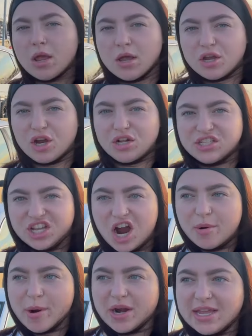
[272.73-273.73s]
Girls, the
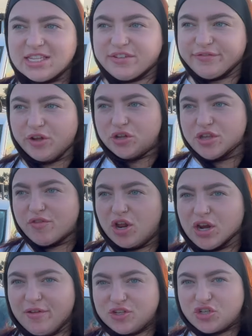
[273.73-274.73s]
car park is full. You've gotta
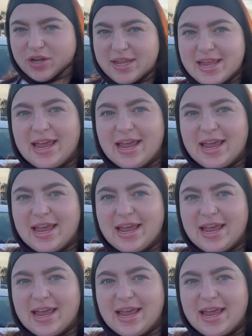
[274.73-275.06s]
love Australia.